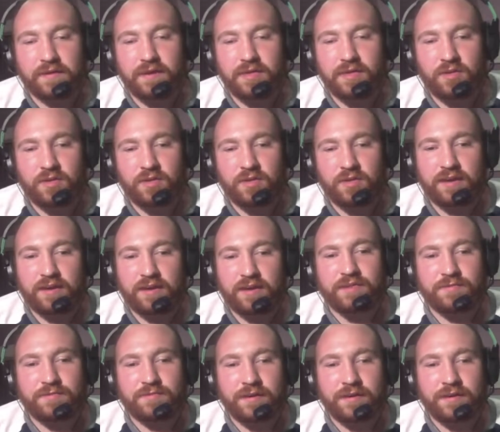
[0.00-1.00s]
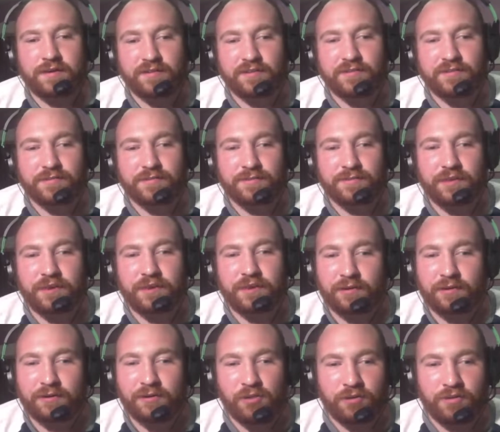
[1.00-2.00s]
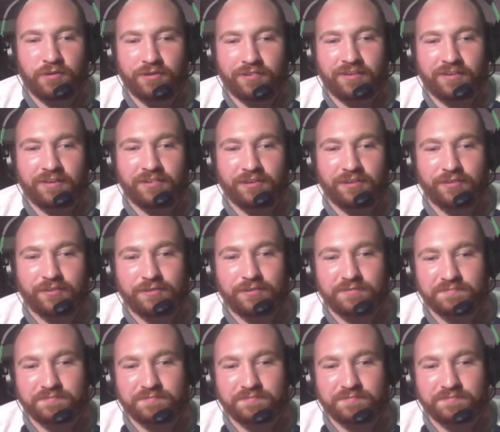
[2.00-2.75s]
you say something here because I feel like you're itching to say something.